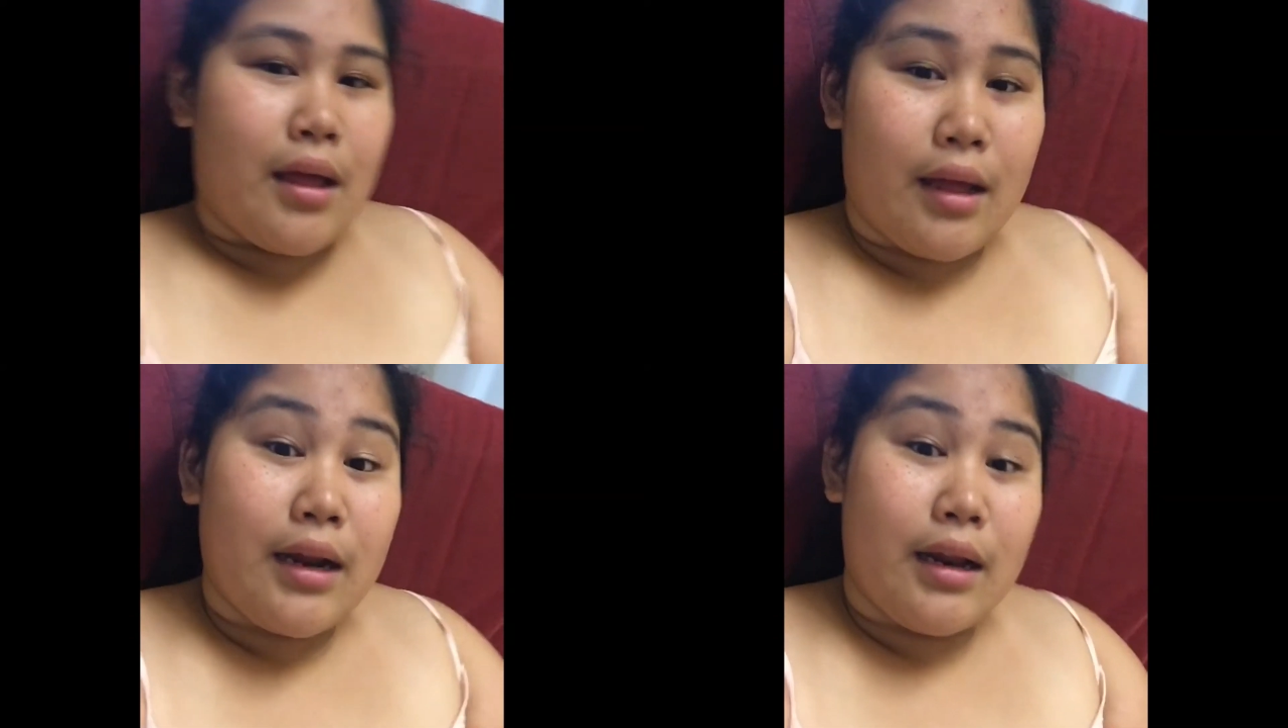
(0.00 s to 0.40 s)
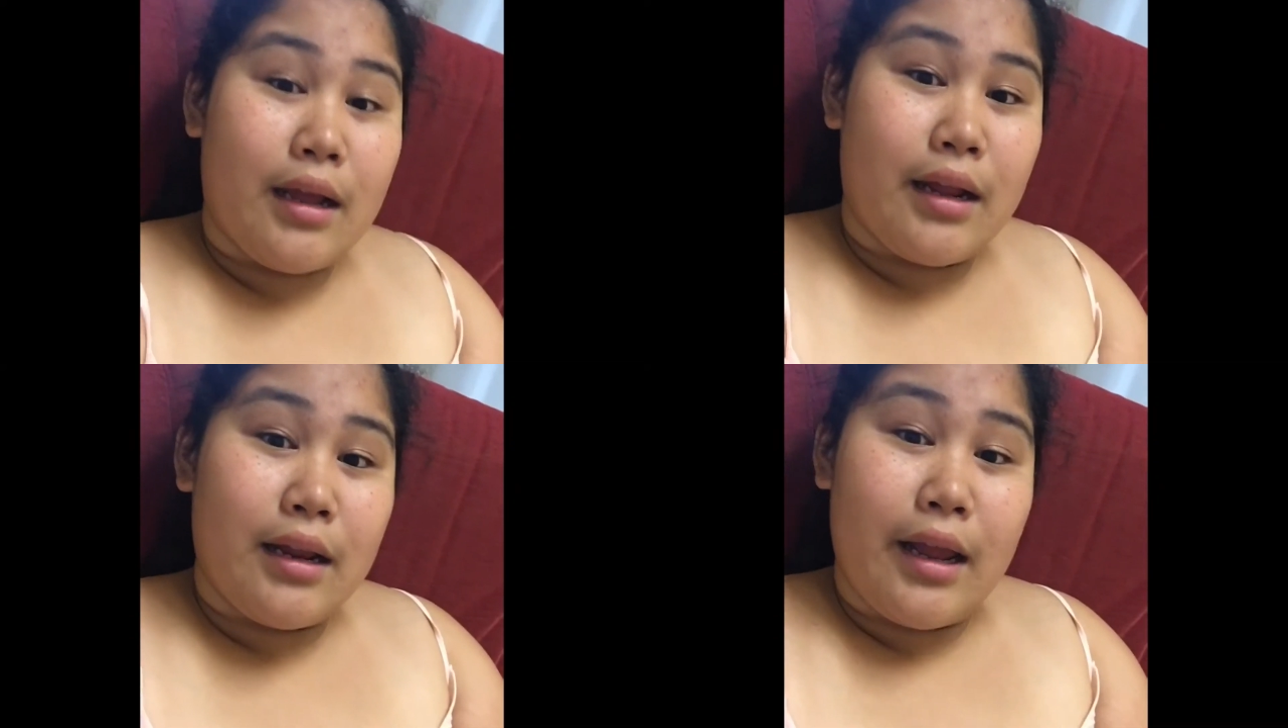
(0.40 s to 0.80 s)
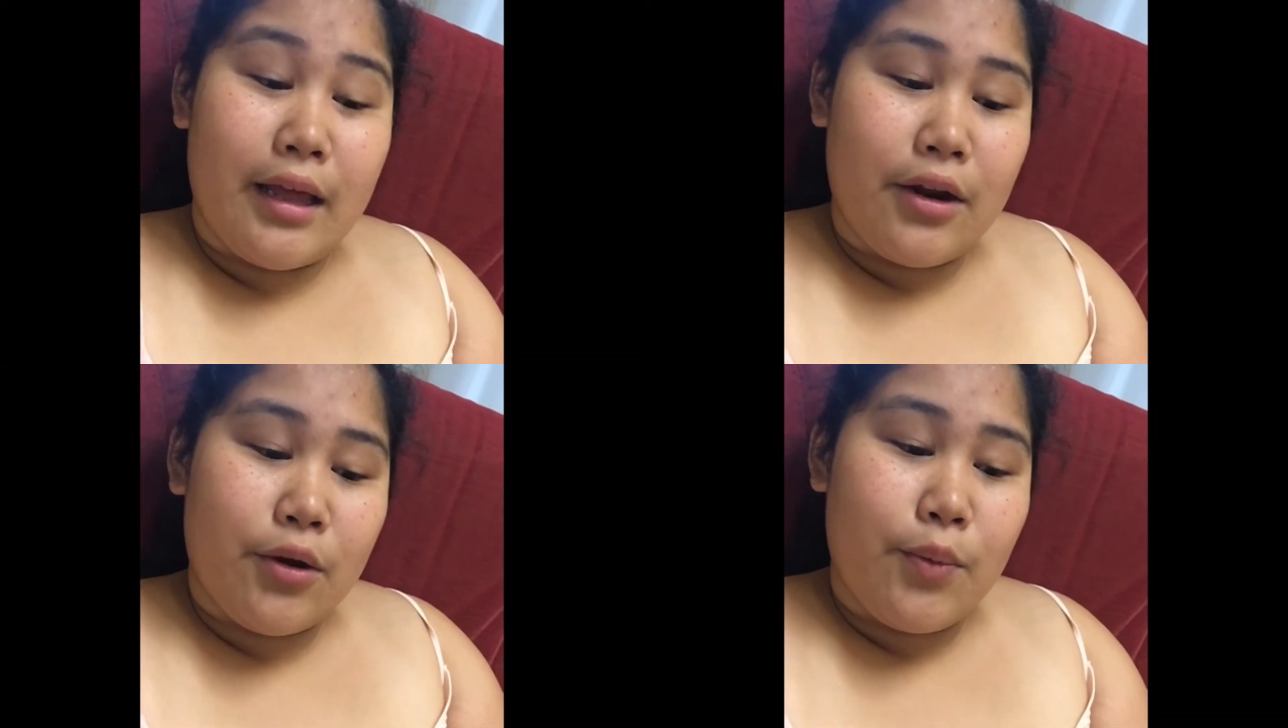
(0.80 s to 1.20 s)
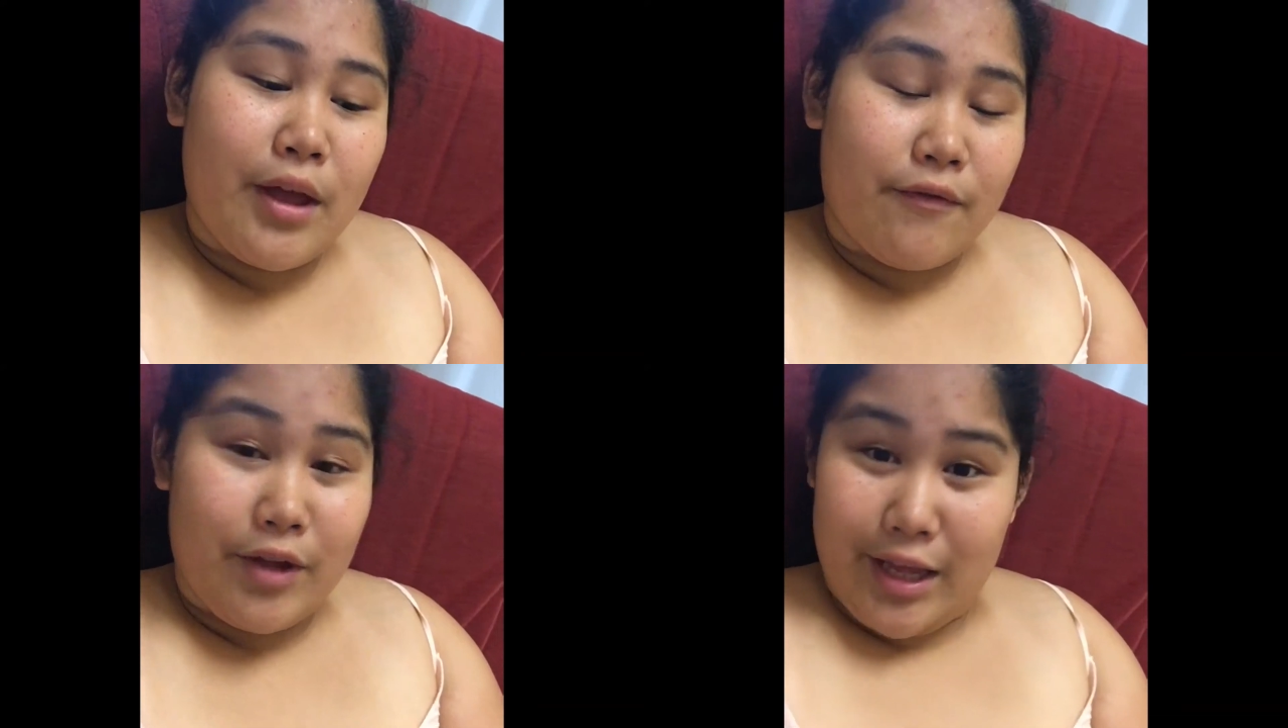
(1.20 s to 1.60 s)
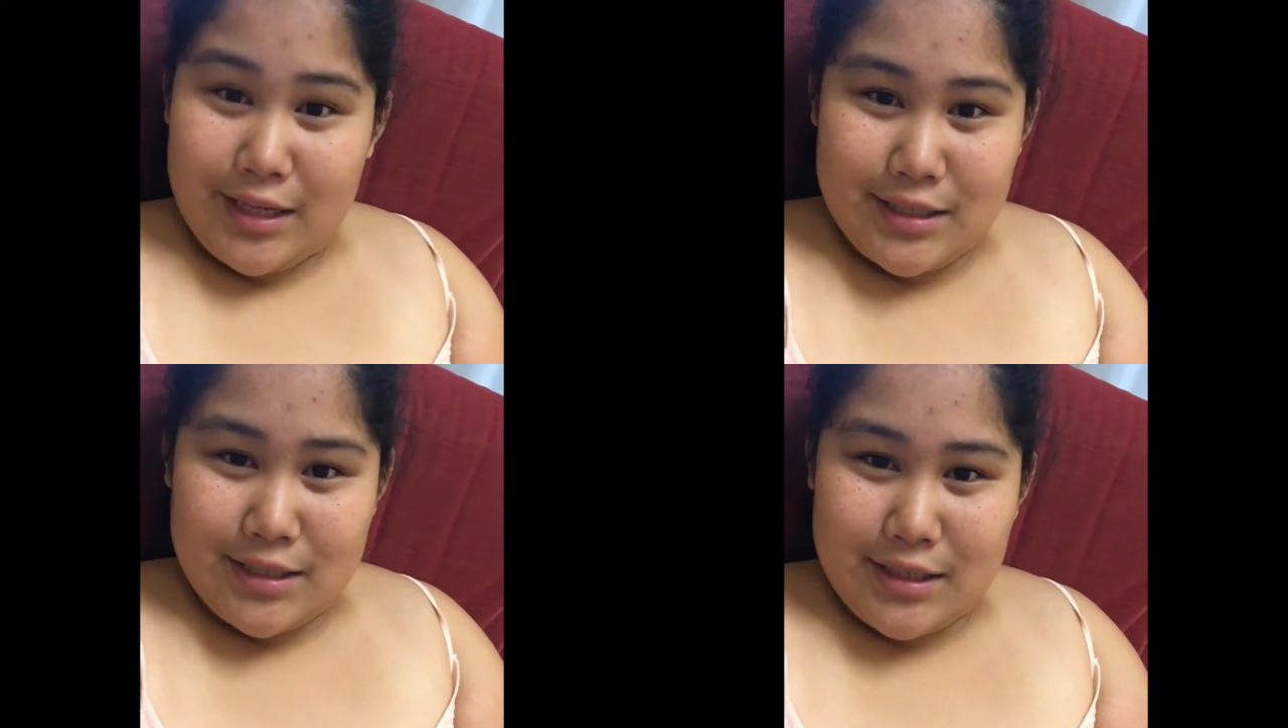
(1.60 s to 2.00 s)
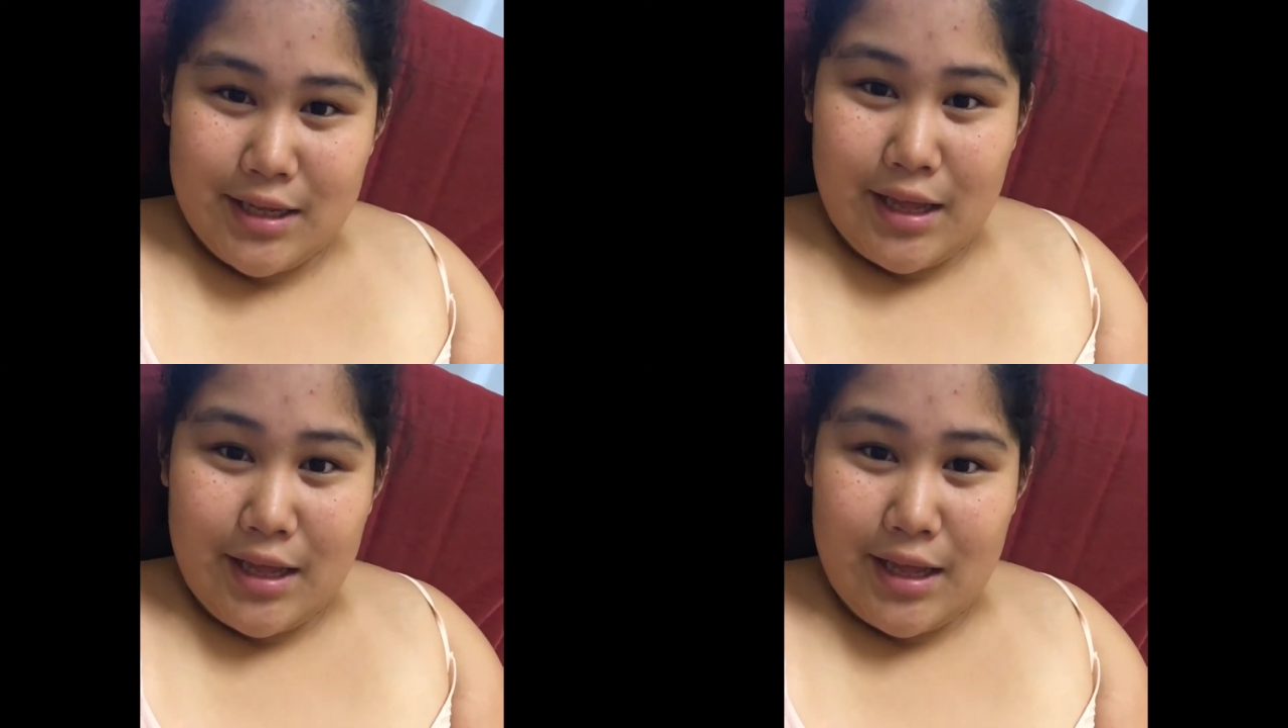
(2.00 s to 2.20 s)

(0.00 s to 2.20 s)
And, and later we have a guest.